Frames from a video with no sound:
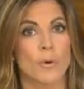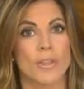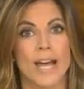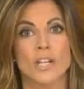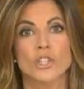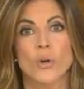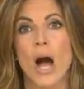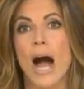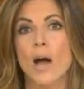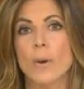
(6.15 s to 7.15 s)
Well, the National
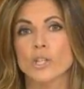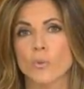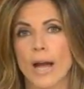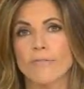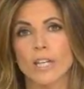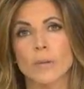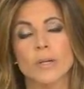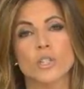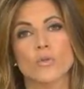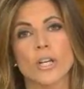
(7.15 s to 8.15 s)
Highway Traffic
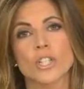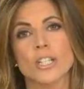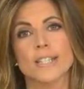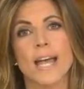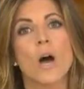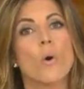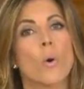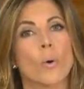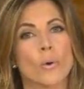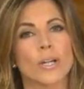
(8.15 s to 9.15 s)
Administration is now
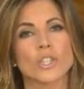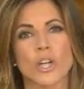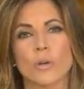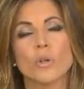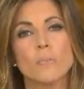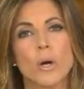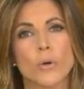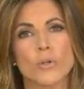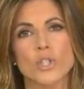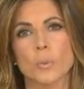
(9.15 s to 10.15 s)
ordering General
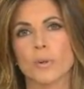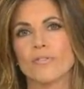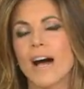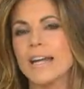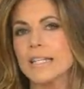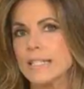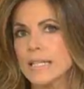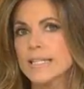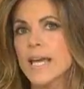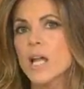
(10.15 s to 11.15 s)
Motors to provide
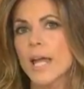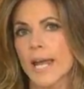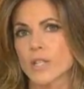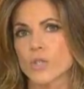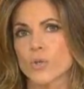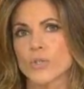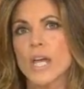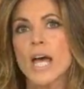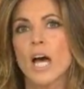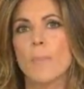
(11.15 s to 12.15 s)
detailed answers
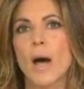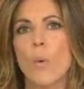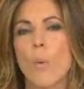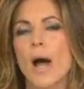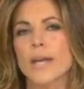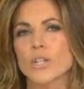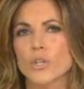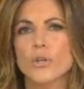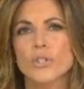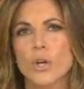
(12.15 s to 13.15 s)
about why it
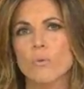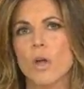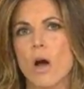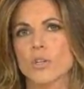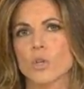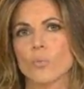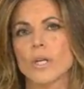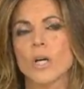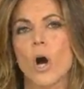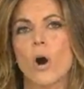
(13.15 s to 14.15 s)
took so long to
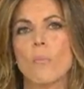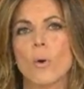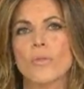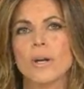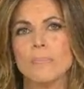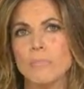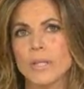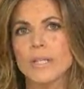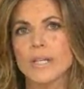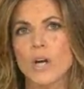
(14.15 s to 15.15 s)
recall more than a
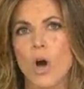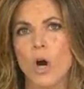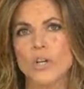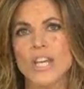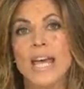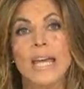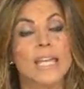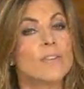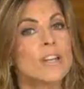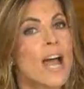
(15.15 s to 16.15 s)
million cars,
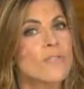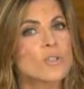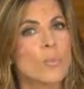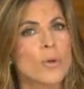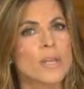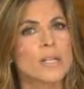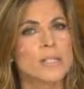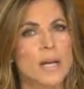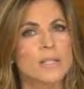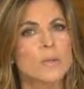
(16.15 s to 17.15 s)
even after more than a
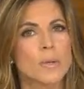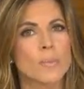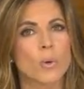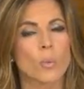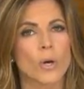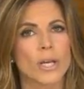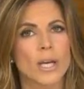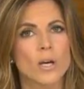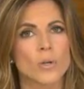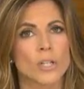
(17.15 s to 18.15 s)
dozen people were
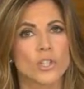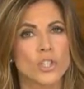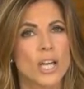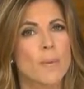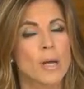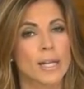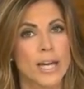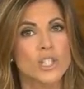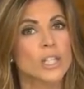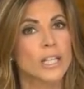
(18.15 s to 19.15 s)
killed. And GM
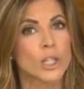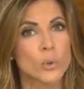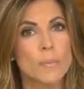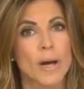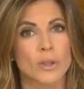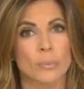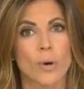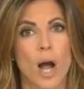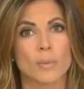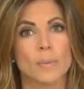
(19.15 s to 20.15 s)
allegedly knew about the
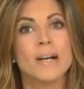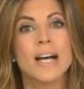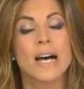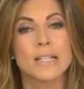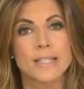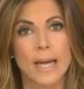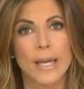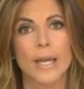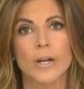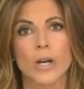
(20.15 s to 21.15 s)
problem a
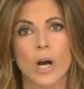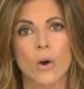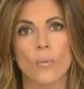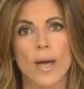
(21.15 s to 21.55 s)
decade ago.